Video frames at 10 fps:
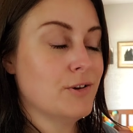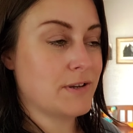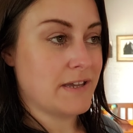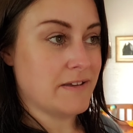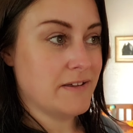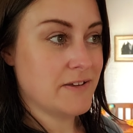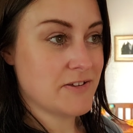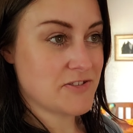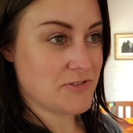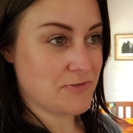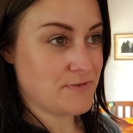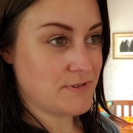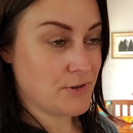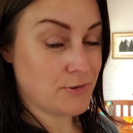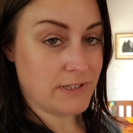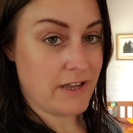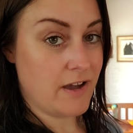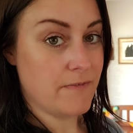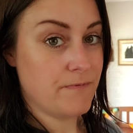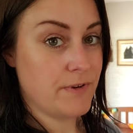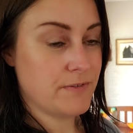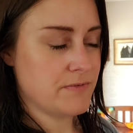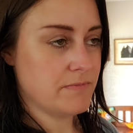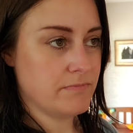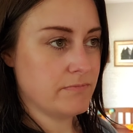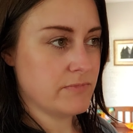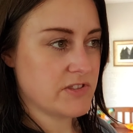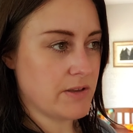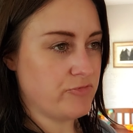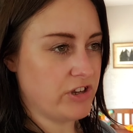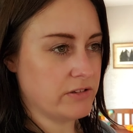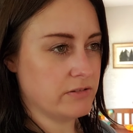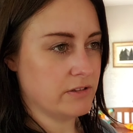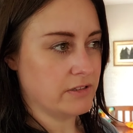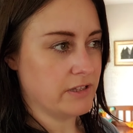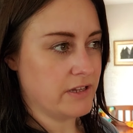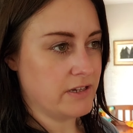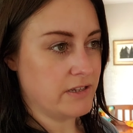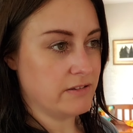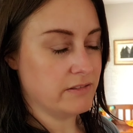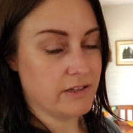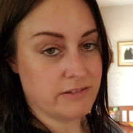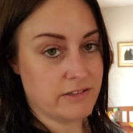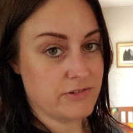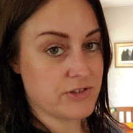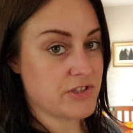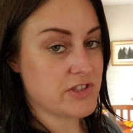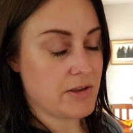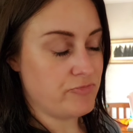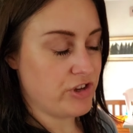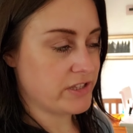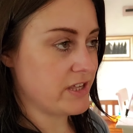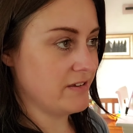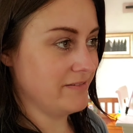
Okay, so totally off subject, not that any, not that there's a subject,